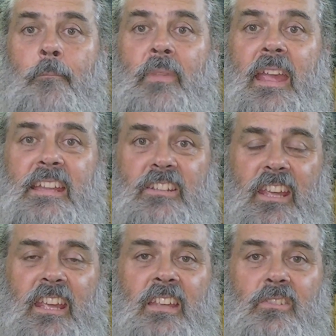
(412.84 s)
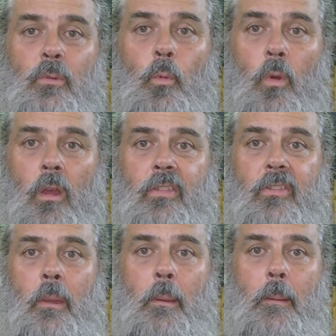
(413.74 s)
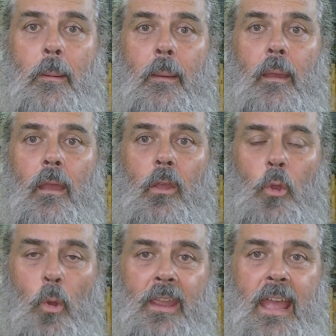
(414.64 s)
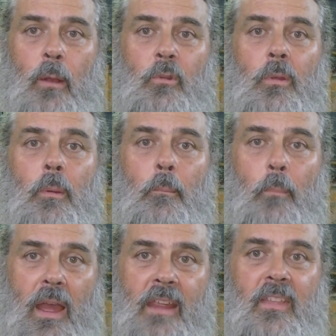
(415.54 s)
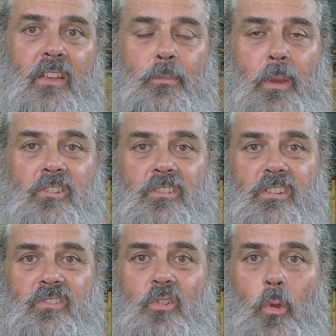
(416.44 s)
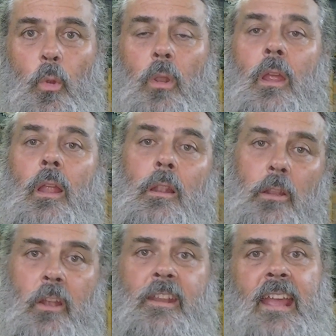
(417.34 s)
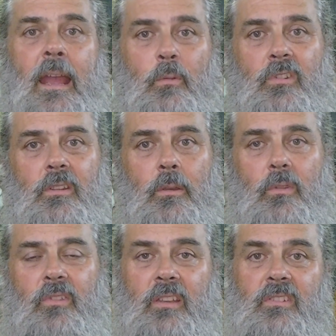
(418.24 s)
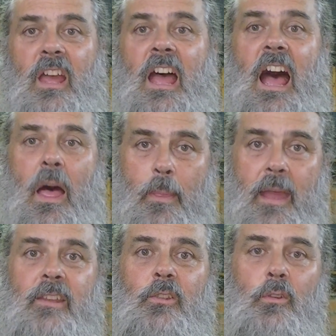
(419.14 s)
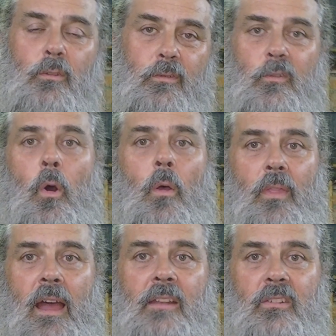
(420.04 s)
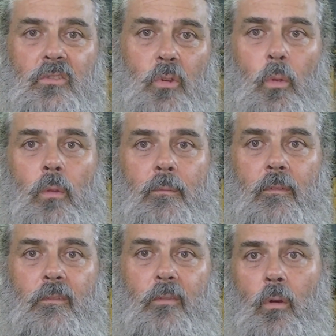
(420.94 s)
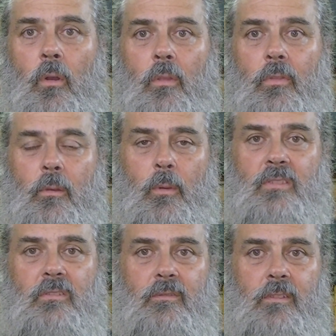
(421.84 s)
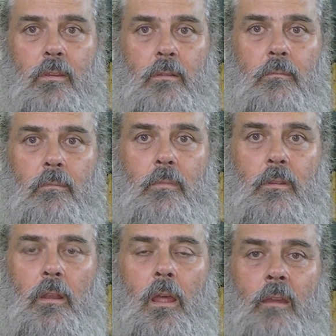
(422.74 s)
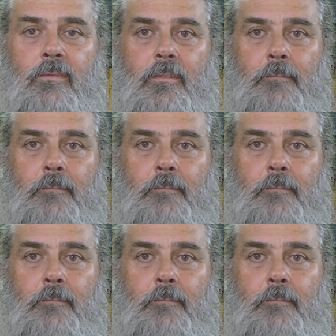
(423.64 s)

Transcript: it is worth going out, buying that specialist tool, learning how to use it, and then you've got that tool for the rest of your life.